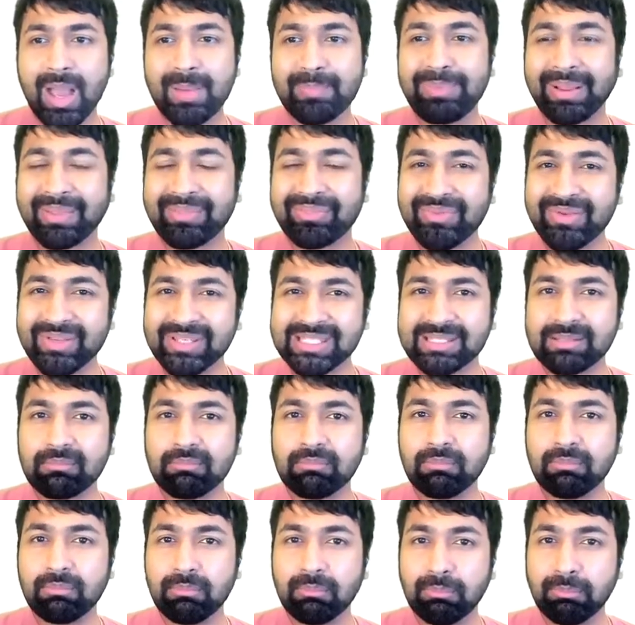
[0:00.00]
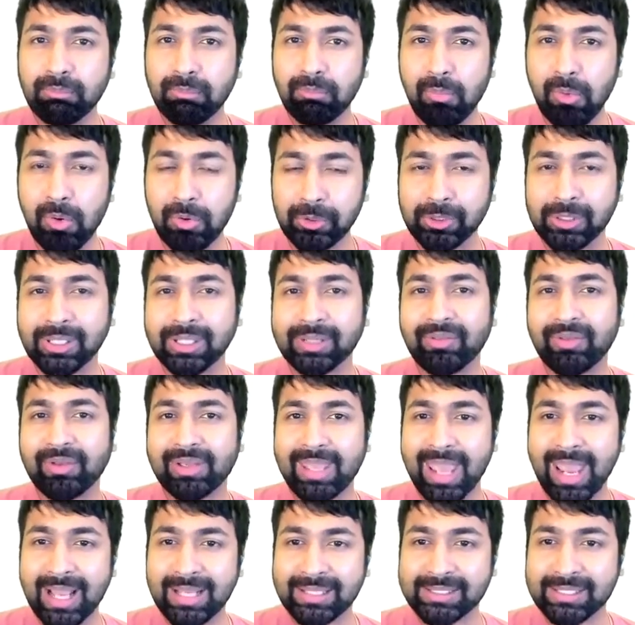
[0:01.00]
But this
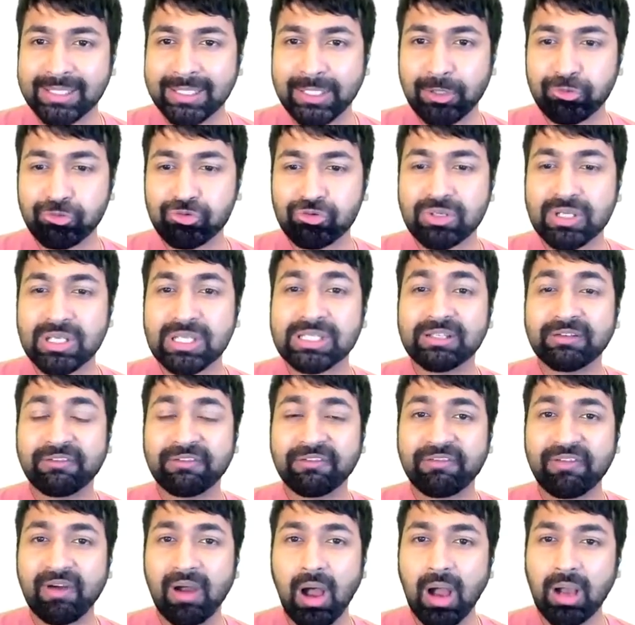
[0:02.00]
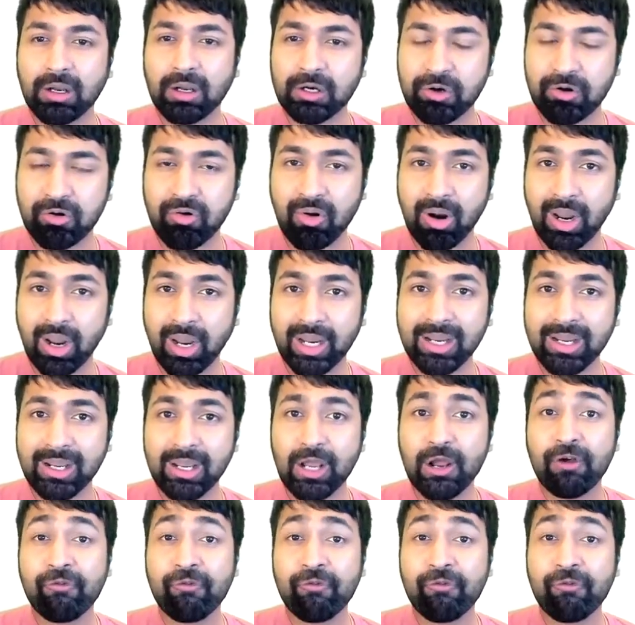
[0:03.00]
monolithic execution is a far cry